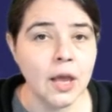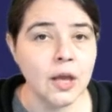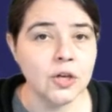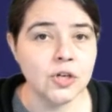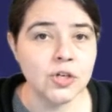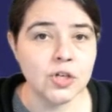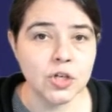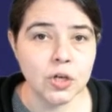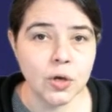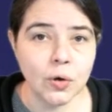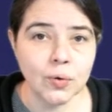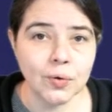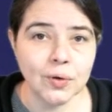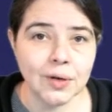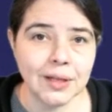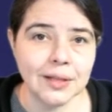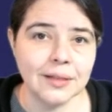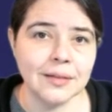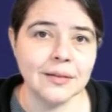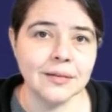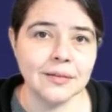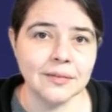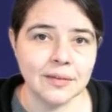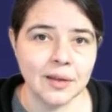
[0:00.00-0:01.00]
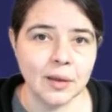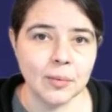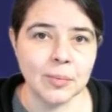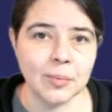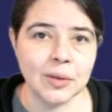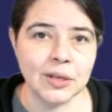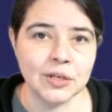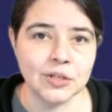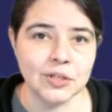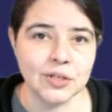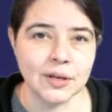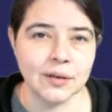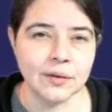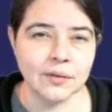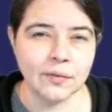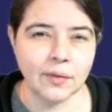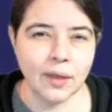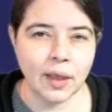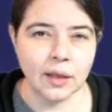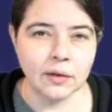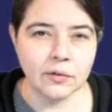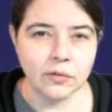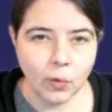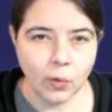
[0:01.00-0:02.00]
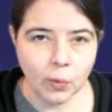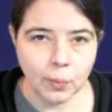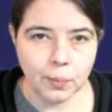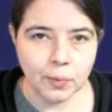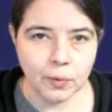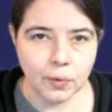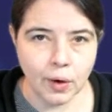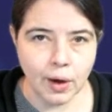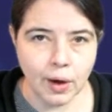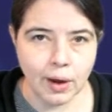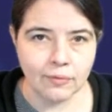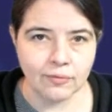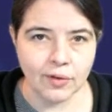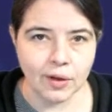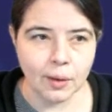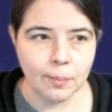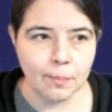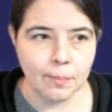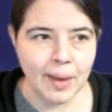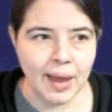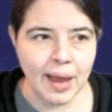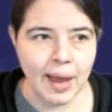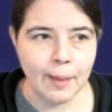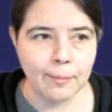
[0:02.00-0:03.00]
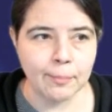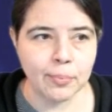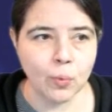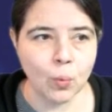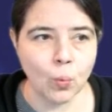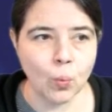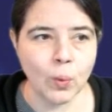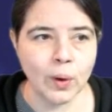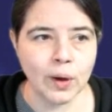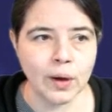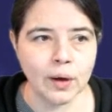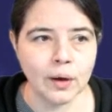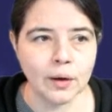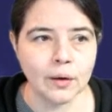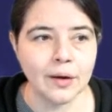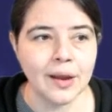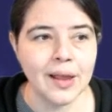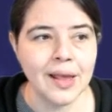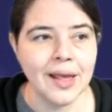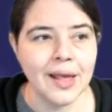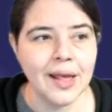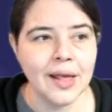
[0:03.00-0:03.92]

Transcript: Shown in this image is a topographic map where